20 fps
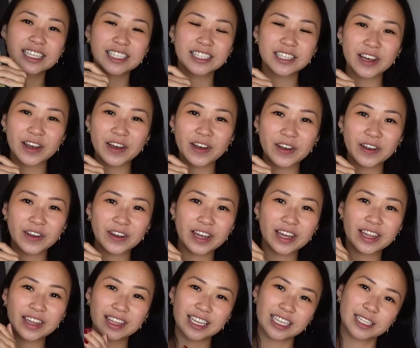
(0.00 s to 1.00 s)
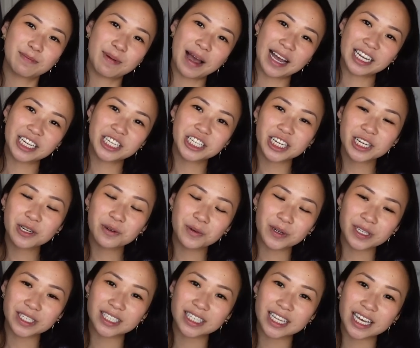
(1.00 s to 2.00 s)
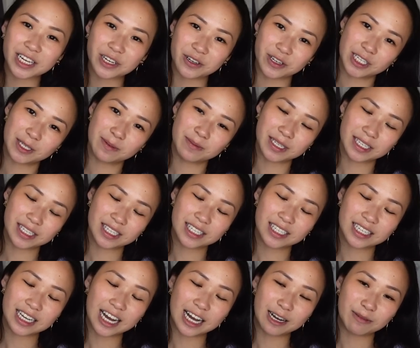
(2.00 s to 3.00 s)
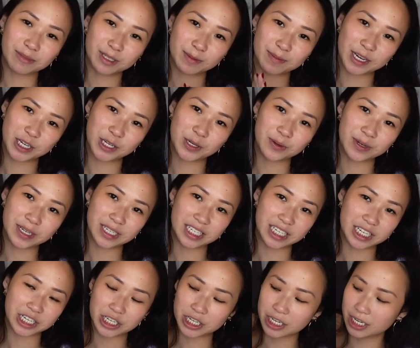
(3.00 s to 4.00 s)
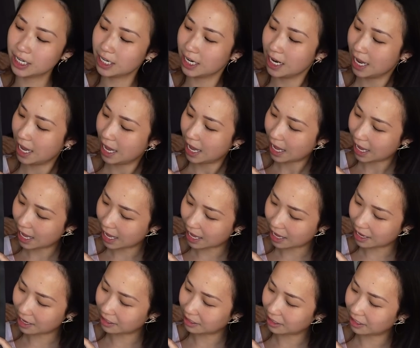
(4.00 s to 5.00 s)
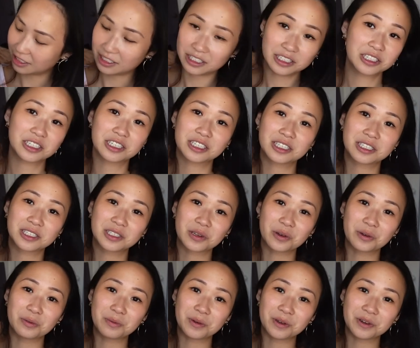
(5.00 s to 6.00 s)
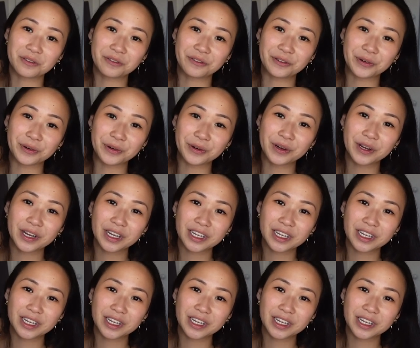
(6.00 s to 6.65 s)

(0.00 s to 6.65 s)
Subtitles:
So this packaging was their Christmas special edition, and it's just so beautiful.